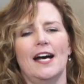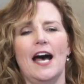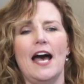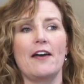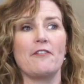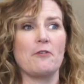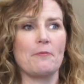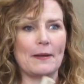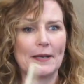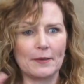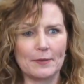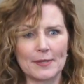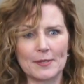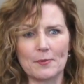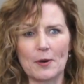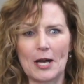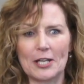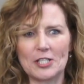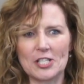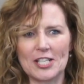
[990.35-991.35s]
Everybody was
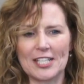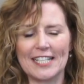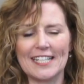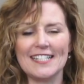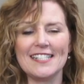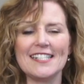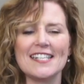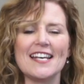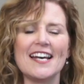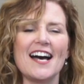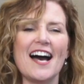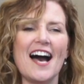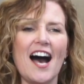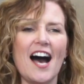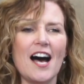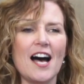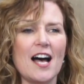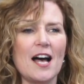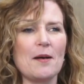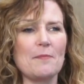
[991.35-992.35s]
watching it.
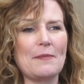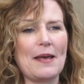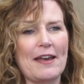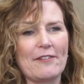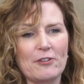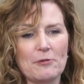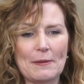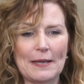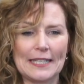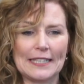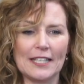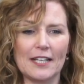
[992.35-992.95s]
Everybody